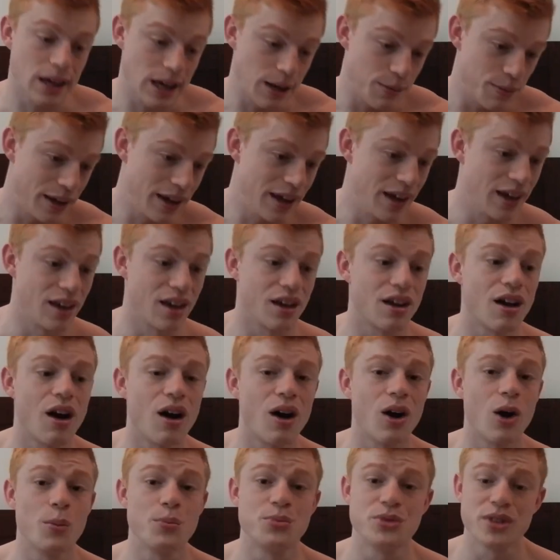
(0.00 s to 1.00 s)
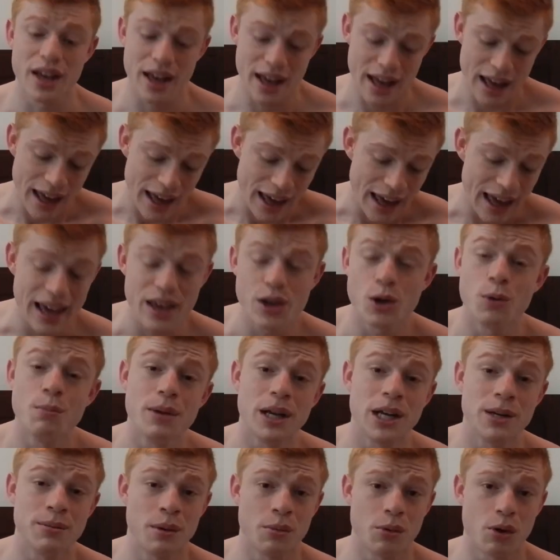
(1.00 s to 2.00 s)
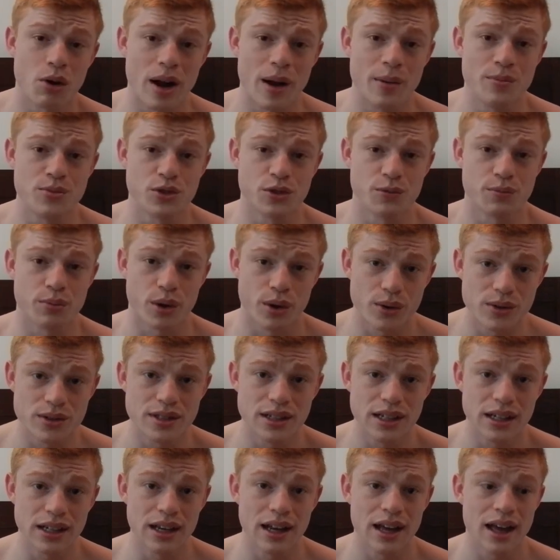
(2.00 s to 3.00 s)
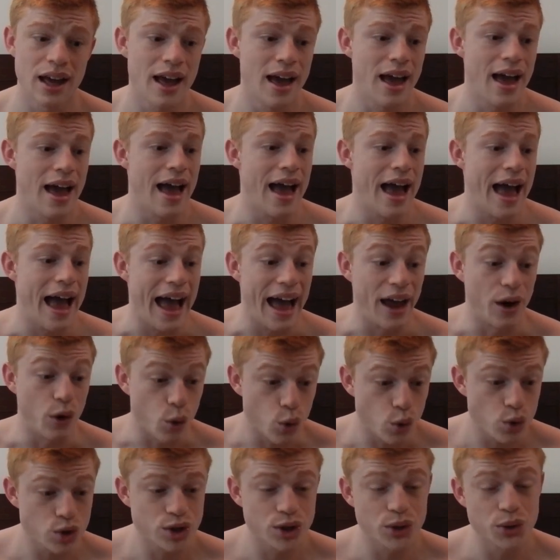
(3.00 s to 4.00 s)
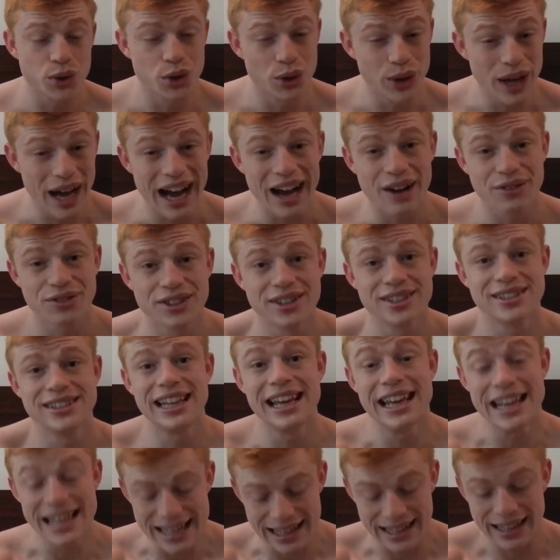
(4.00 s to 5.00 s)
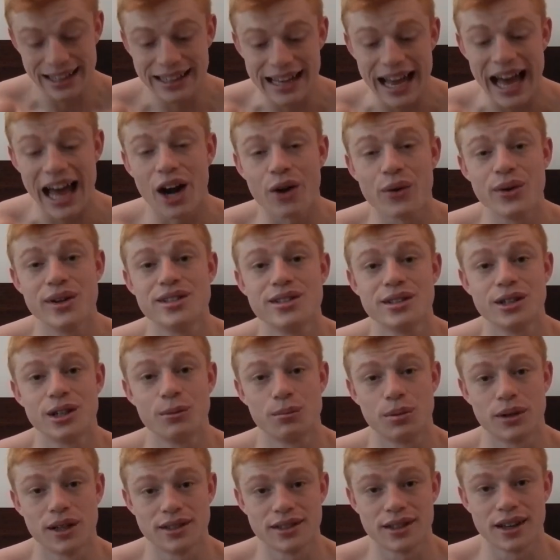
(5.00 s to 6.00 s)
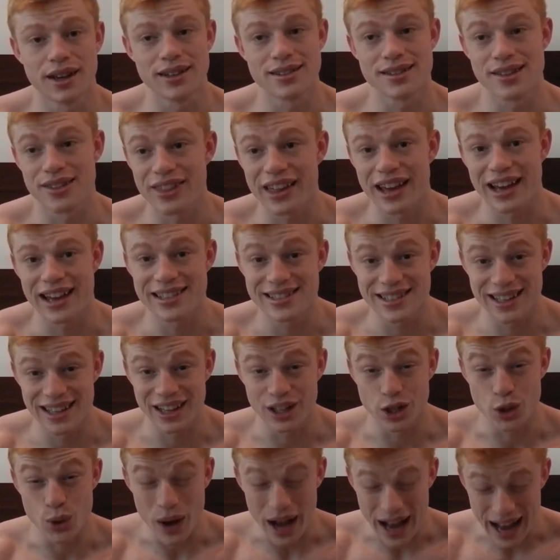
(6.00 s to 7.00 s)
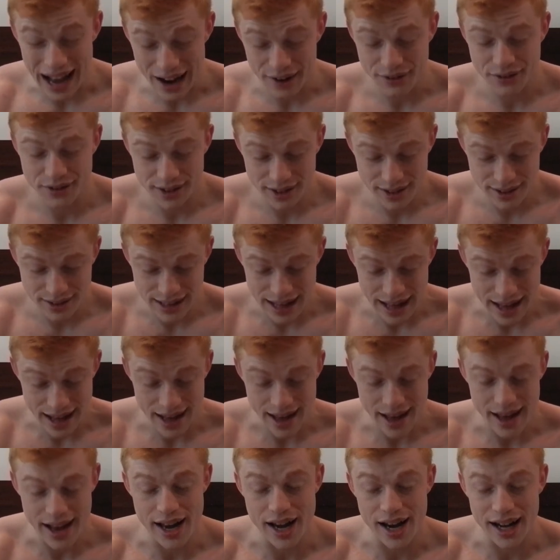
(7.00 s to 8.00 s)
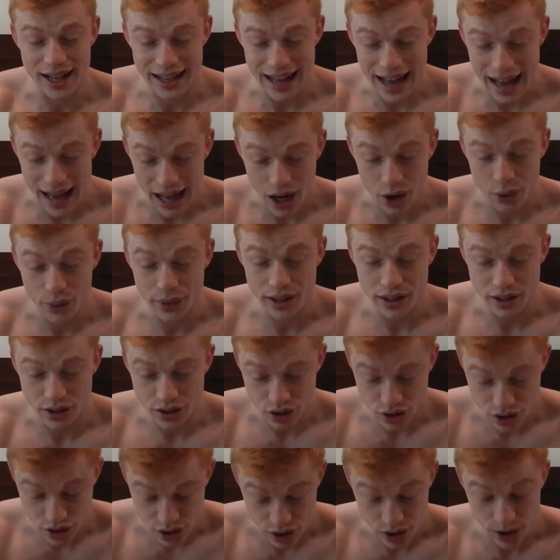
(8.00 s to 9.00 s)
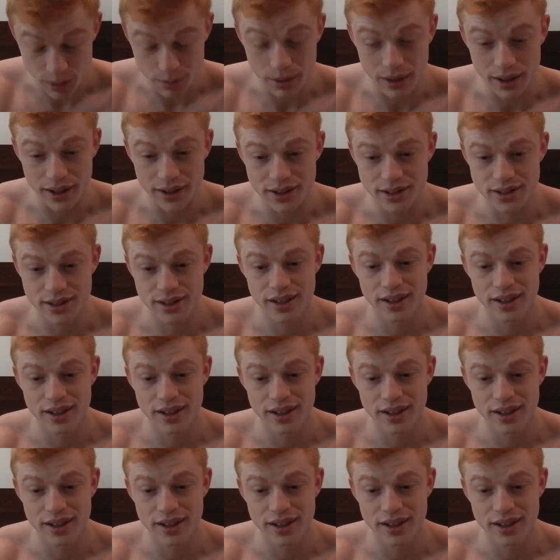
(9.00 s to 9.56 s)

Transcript: keep eating your carbs, hit your minimum grams of protein. And also, you have to stay in a calorie surplus, guys. That is it. You have to stay in a calorie surplus.